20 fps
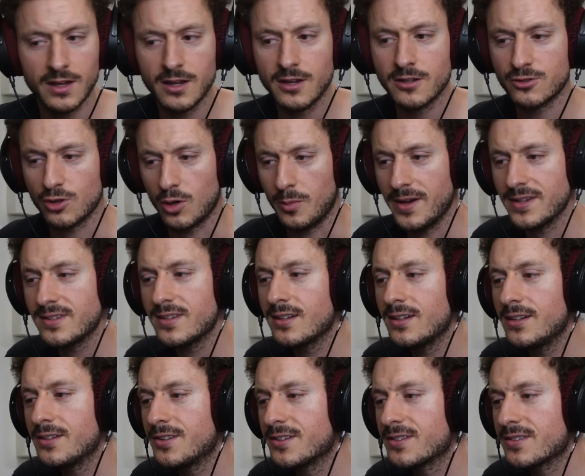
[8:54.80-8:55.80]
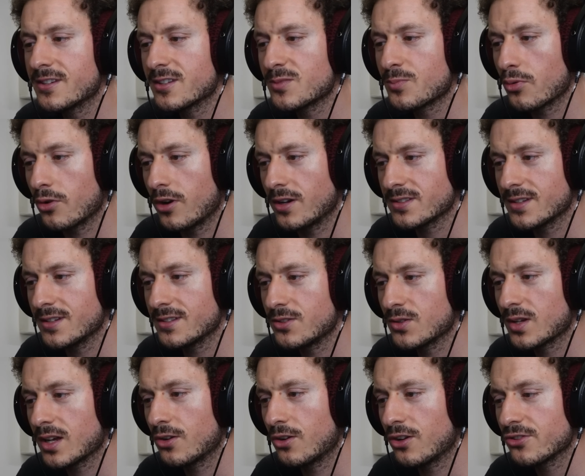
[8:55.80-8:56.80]
So basically this process, you
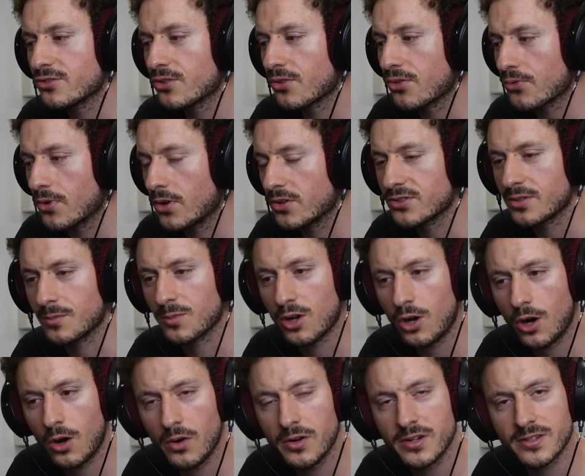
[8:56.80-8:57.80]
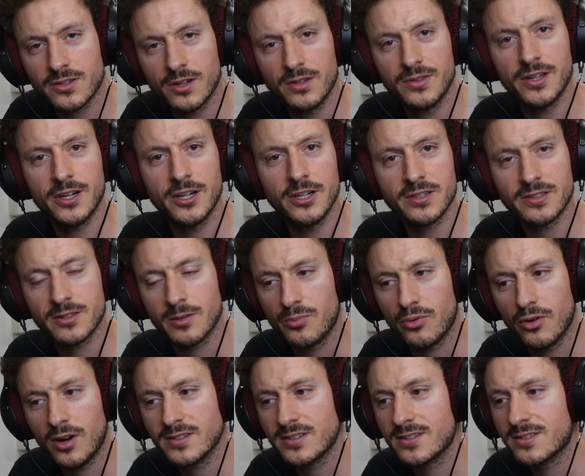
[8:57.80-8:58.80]
can also throw some chords on there, some
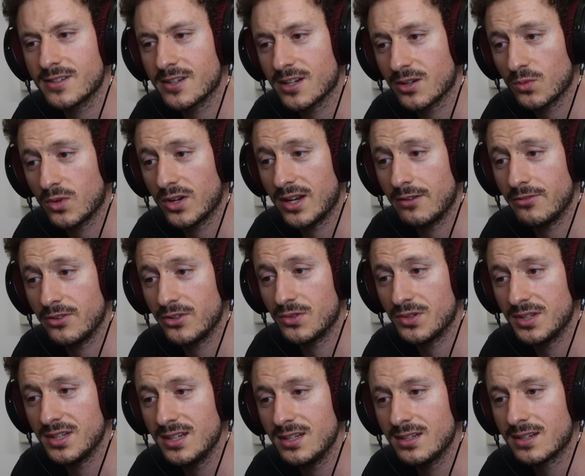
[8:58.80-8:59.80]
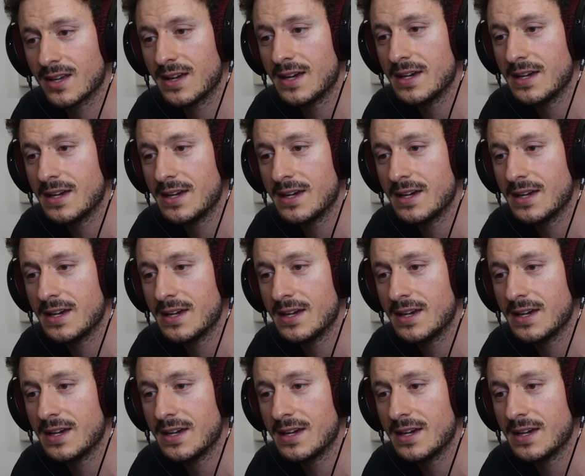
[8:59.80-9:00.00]
processing, whatever you need.